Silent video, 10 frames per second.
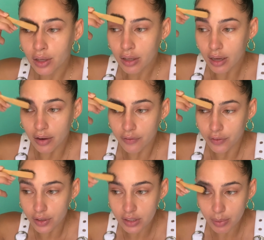at
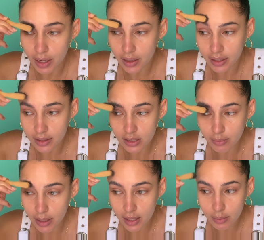first, but I like this
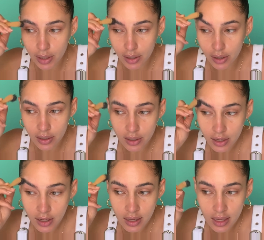method better.
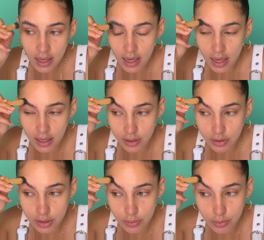And you
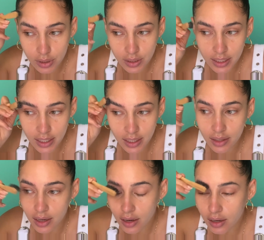just really get in
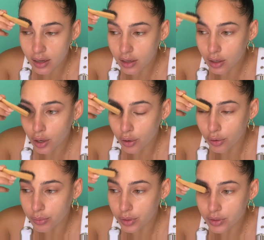there and
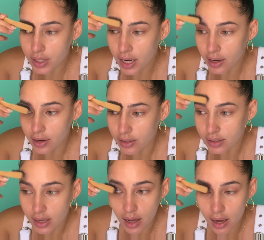comb those hairs
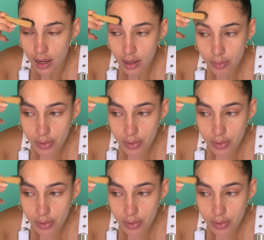up.